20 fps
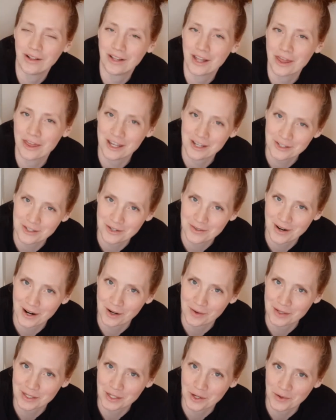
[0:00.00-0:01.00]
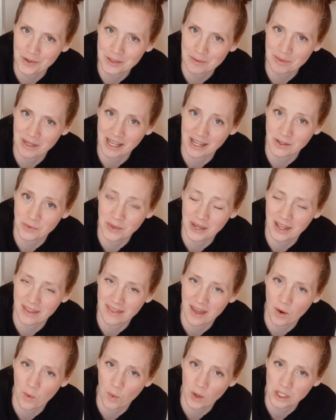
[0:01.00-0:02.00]
things do not always go as planned. We had
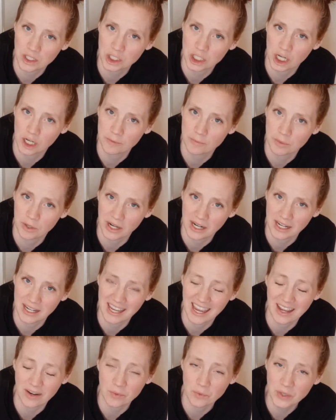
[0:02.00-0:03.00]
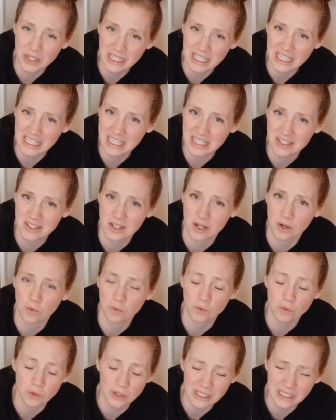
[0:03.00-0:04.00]
that one jar break, and really, it's
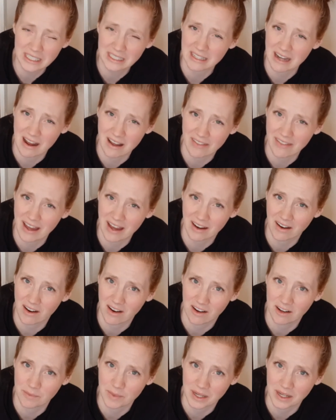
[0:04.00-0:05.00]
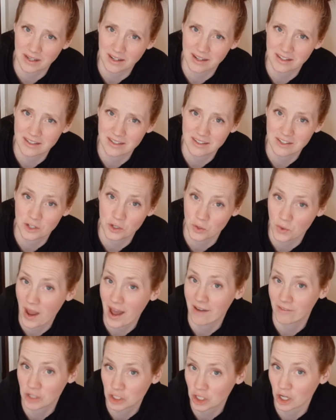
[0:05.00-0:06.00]
really not that common to
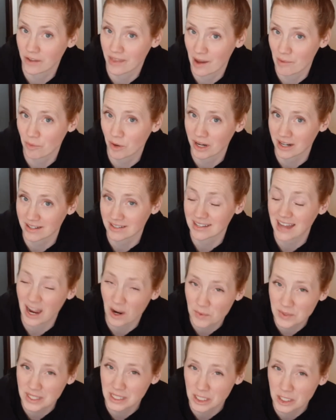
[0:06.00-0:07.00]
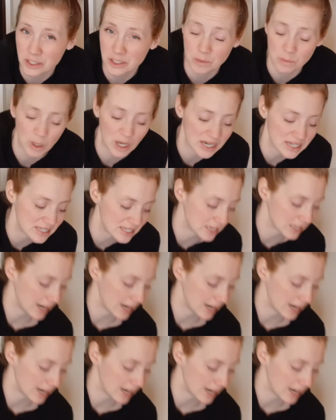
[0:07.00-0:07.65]
have a jar that breaks. I was a little surprised that it